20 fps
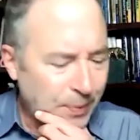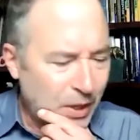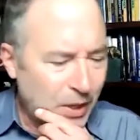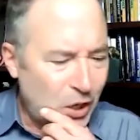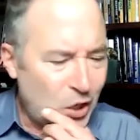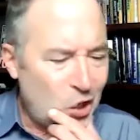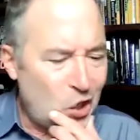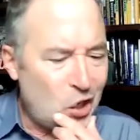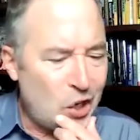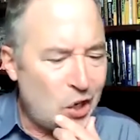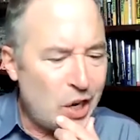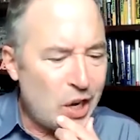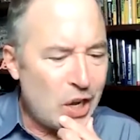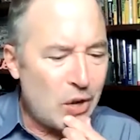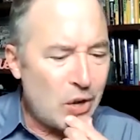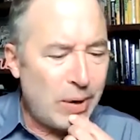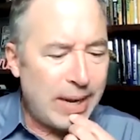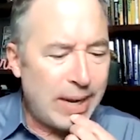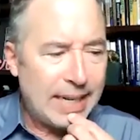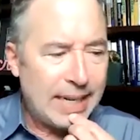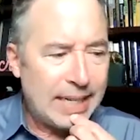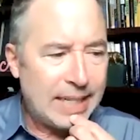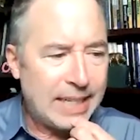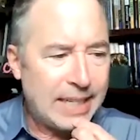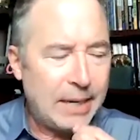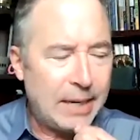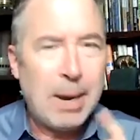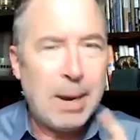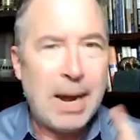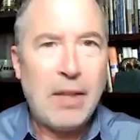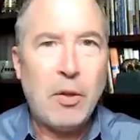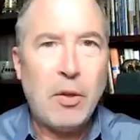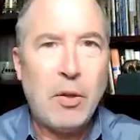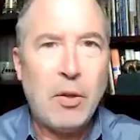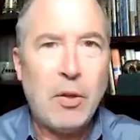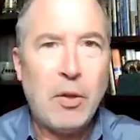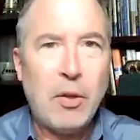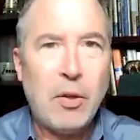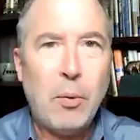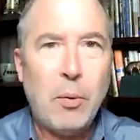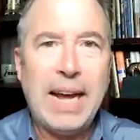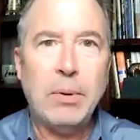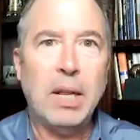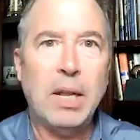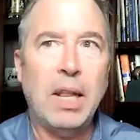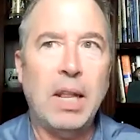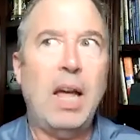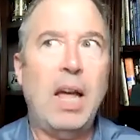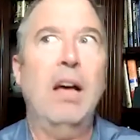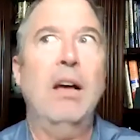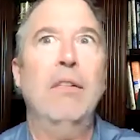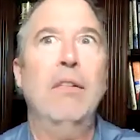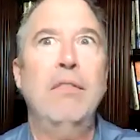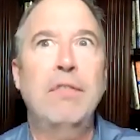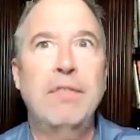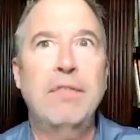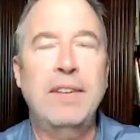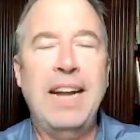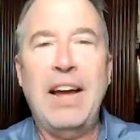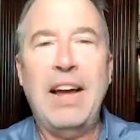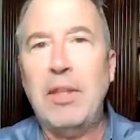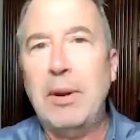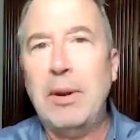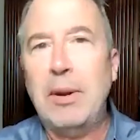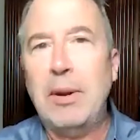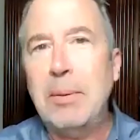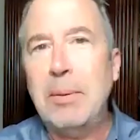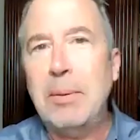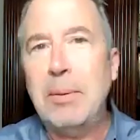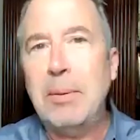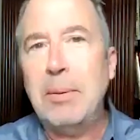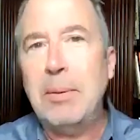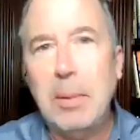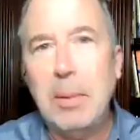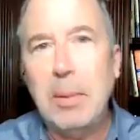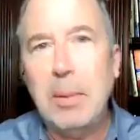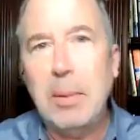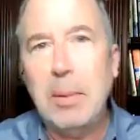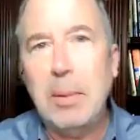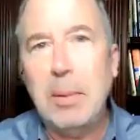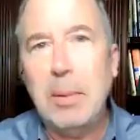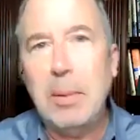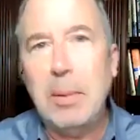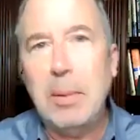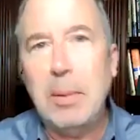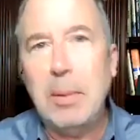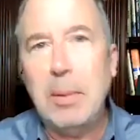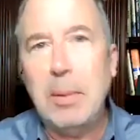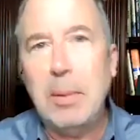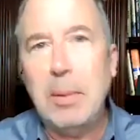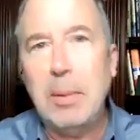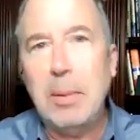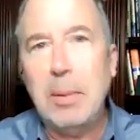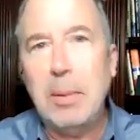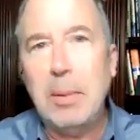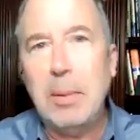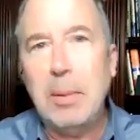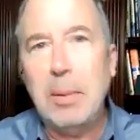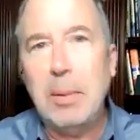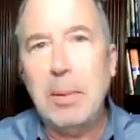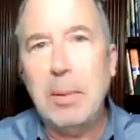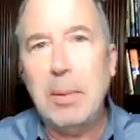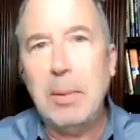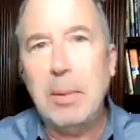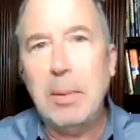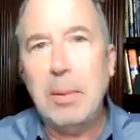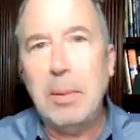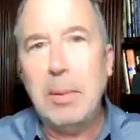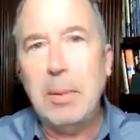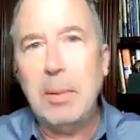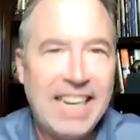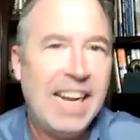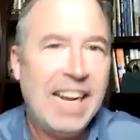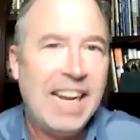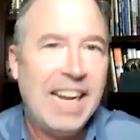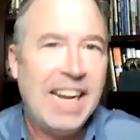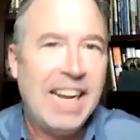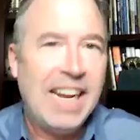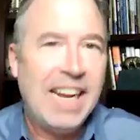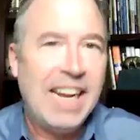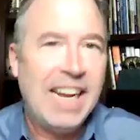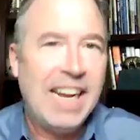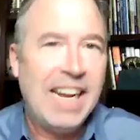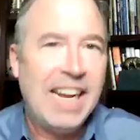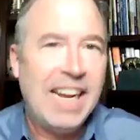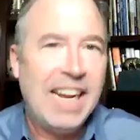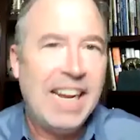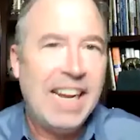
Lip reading: Nancy, by the way, I would love, now that I'm the best franchisee, I would love to suggest